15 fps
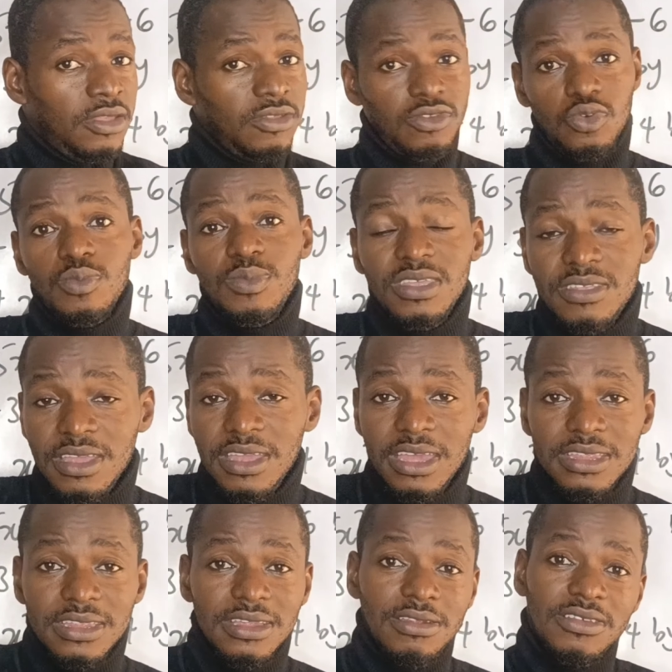Till we meet
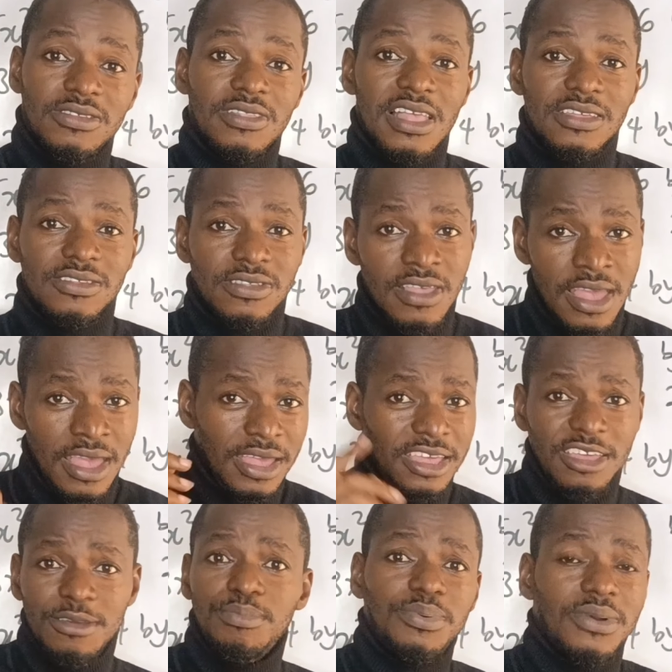again in the next class,
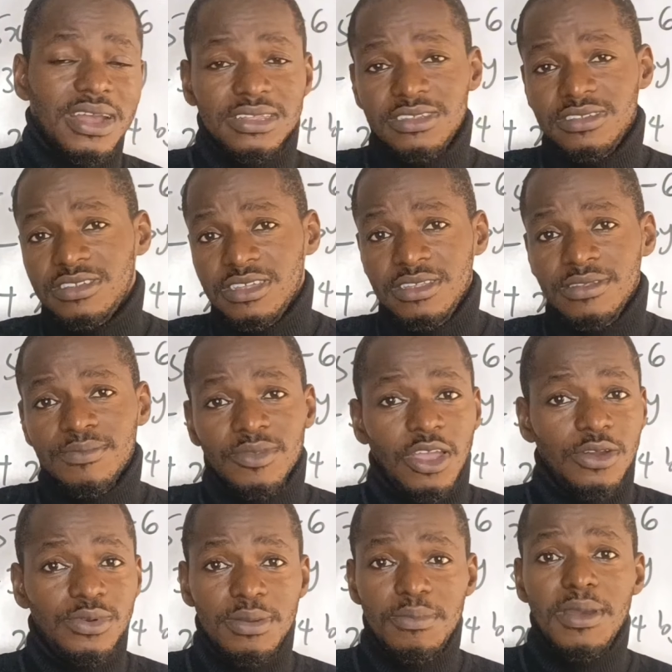keep practicing.
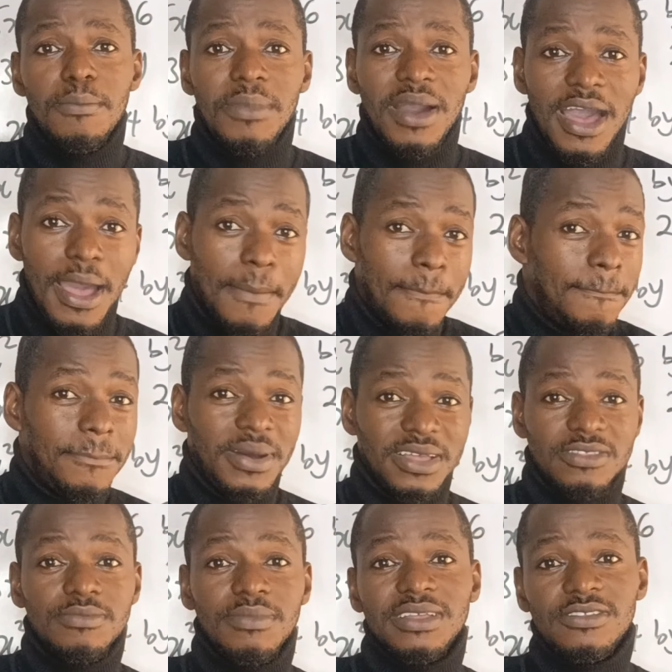Remember,
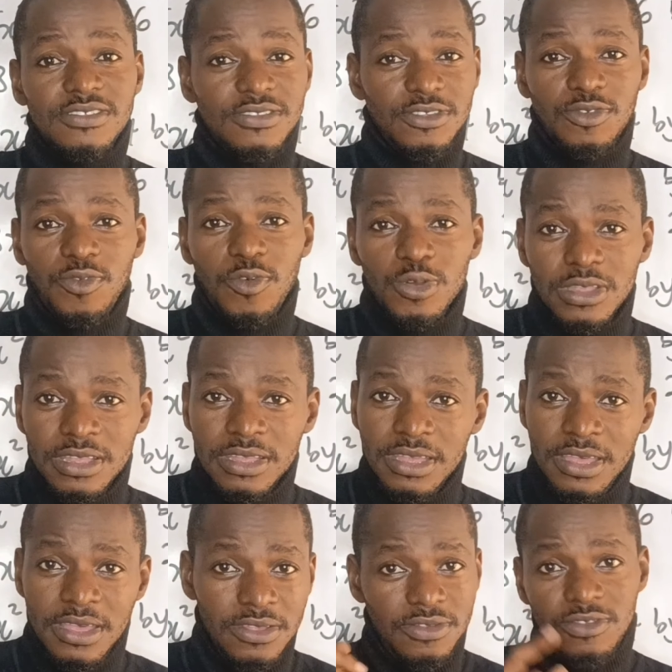mathematics is fun.
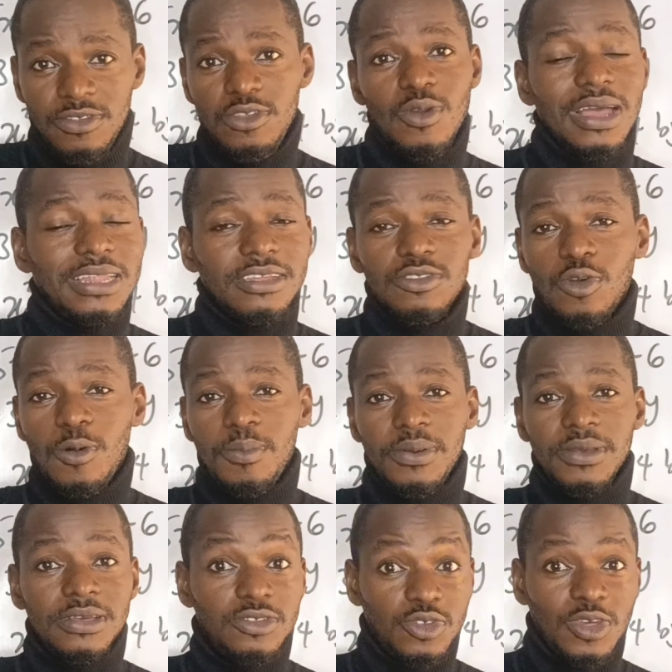See you at the top.
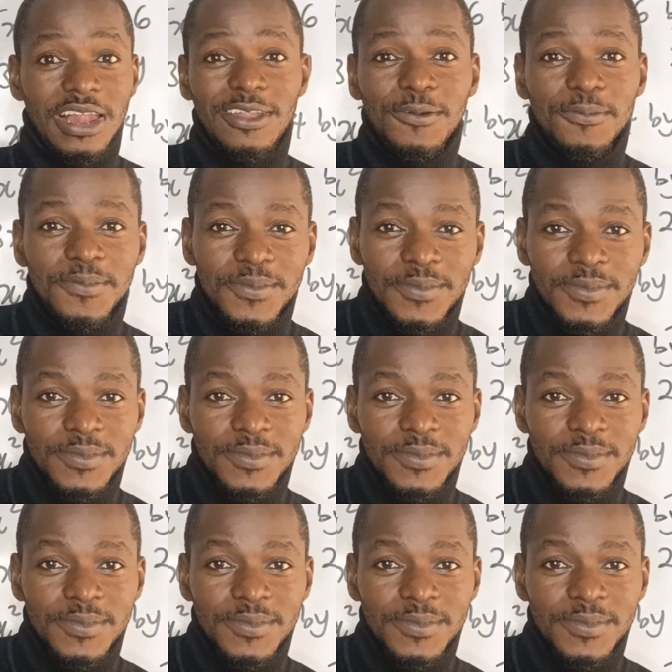Shalom.